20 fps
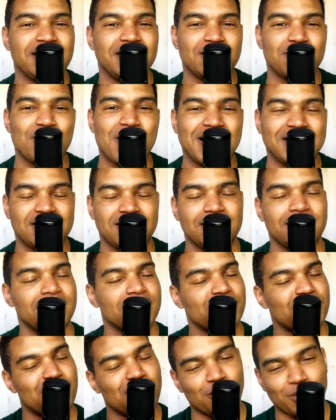Did it
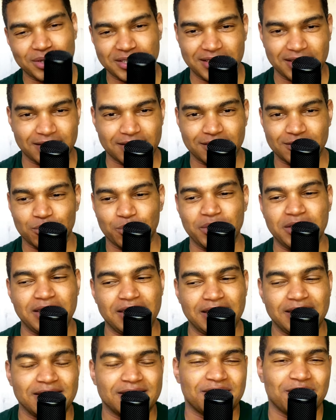matter? No, it didn't.
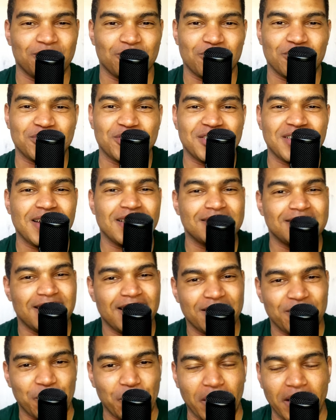He still got sacked
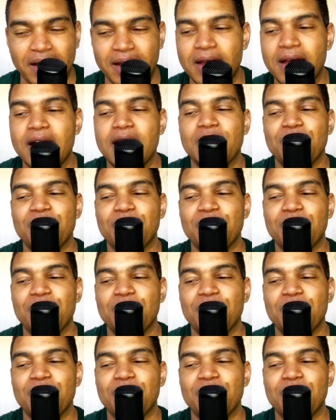anyway.